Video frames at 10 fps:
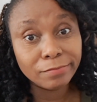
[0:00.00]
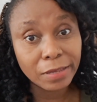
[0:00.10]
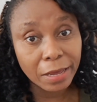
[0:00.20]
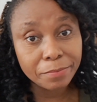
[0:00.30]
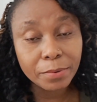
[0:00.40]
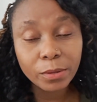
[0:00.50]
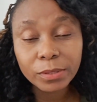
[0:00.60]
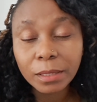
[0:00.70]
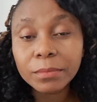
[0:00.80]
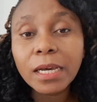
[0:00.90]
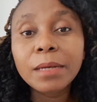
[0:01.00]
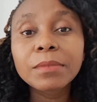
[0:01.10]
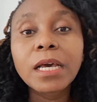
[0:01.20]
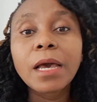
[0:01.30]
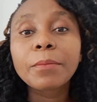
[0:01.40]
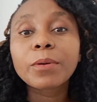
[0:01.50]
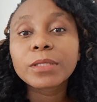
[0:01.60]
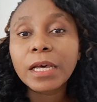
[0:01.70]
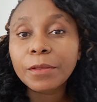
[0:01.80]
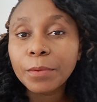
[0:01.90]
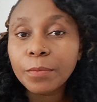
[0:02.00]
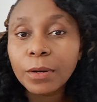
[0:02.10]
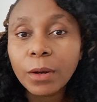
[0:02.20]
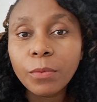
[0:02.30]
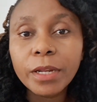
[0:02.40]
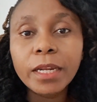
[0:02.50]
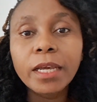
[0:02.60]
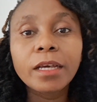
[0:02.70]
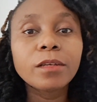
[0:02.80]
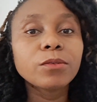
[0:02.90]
Yeah, because sometimes, because other people are winning,